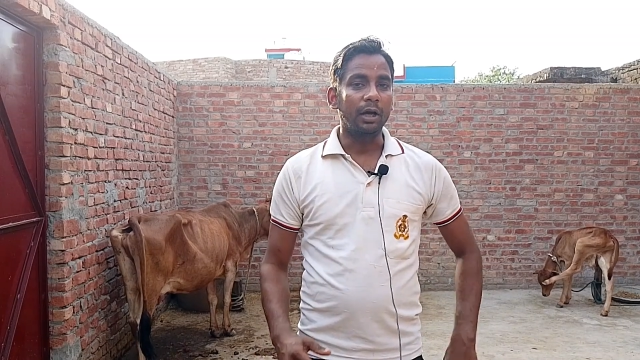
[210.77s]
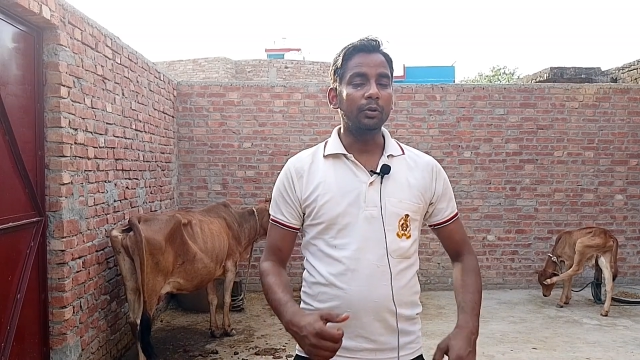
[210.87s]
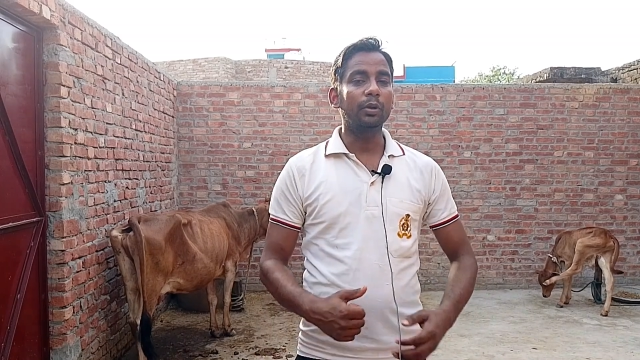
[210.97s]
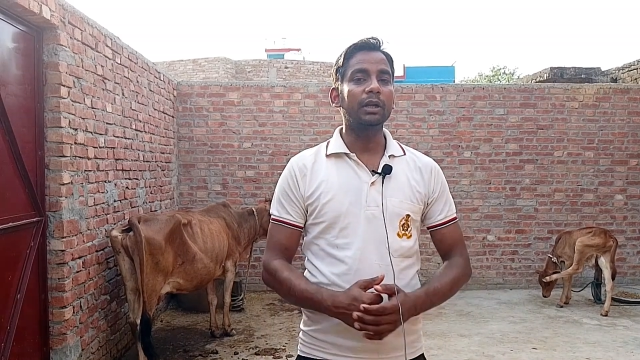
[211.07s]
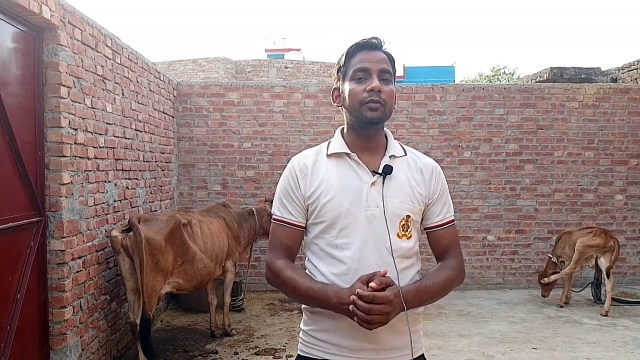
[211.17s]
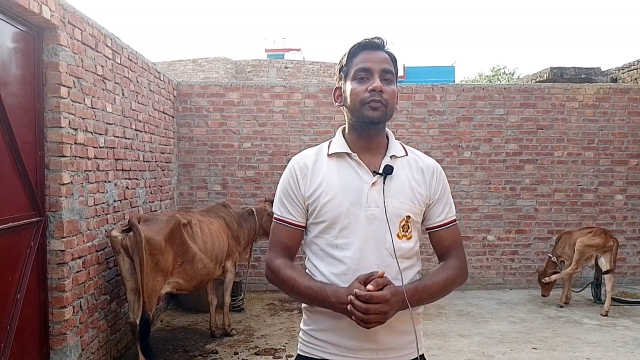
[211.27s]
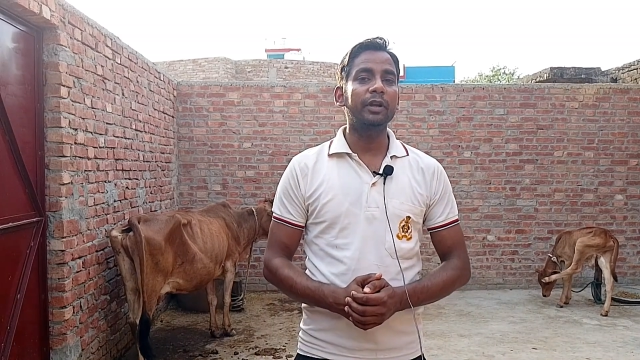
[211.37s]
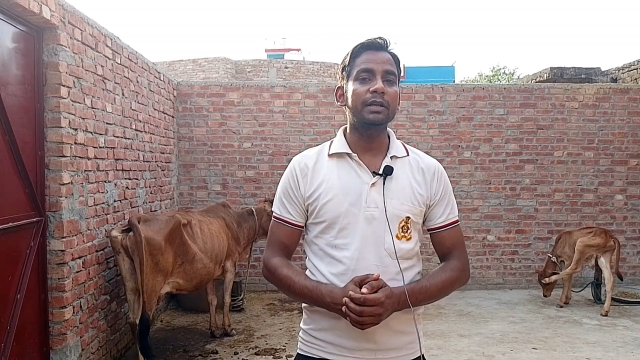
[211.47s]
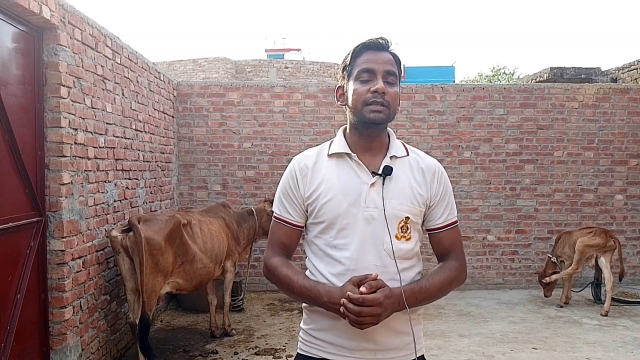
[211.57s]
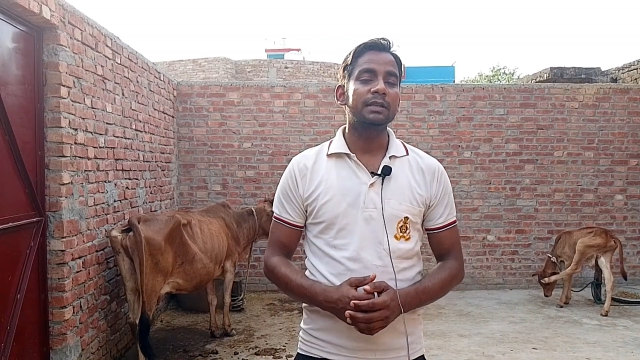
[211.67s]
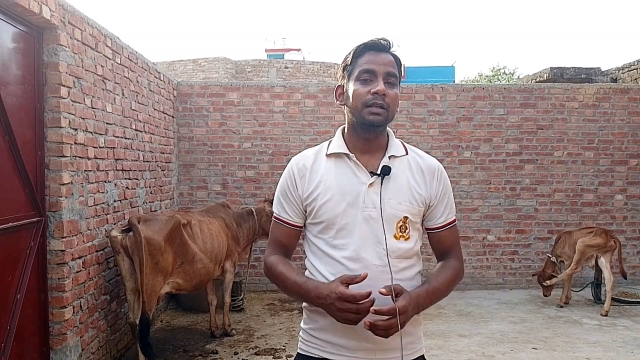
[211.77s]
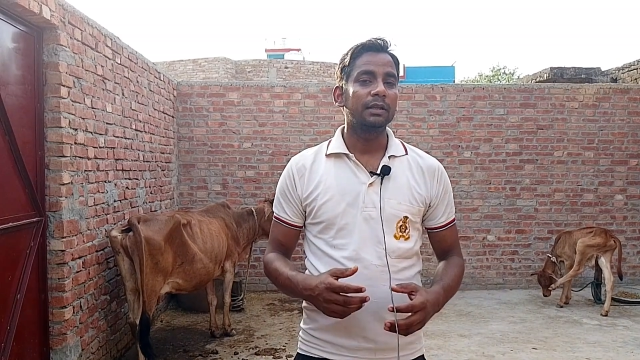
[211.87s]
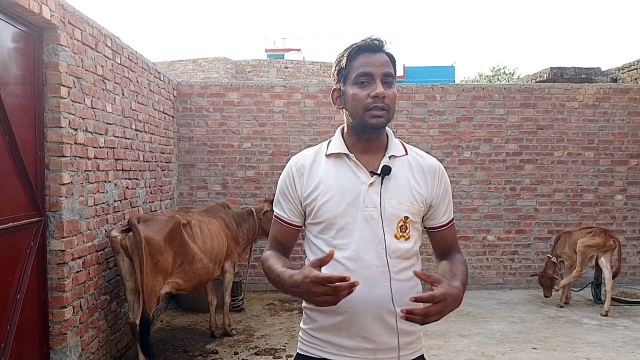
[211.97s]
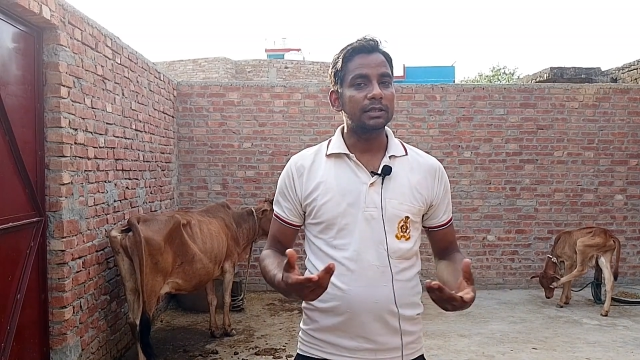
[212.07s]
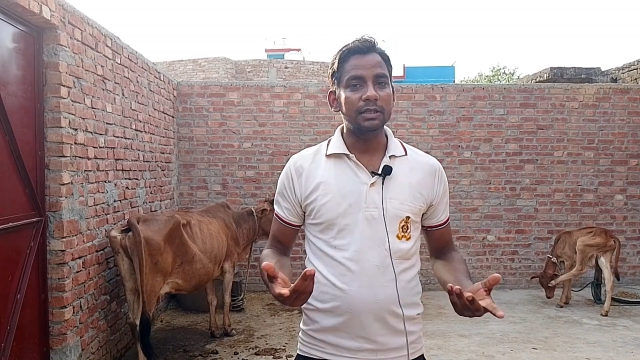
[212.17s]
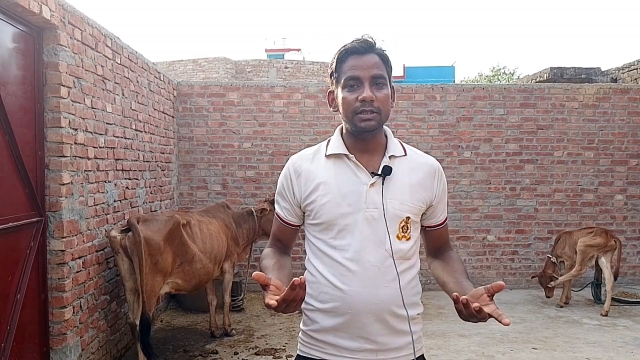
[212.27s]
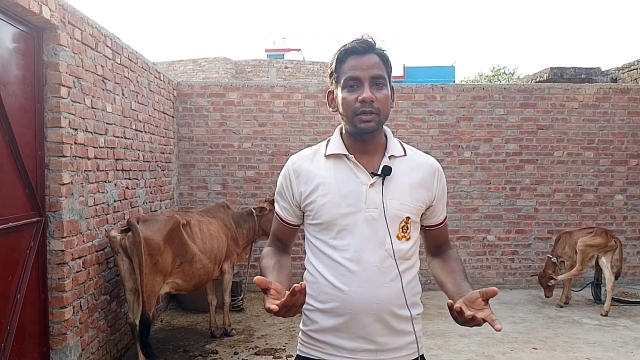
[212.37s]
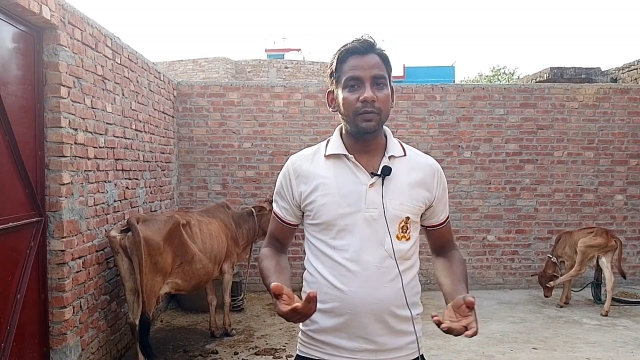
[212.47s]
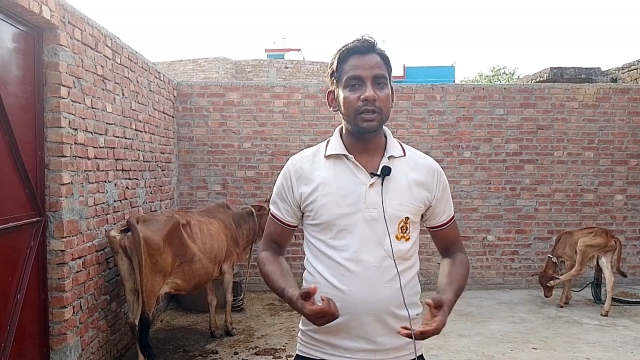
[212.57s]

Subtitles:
Are you getting, friends? This is the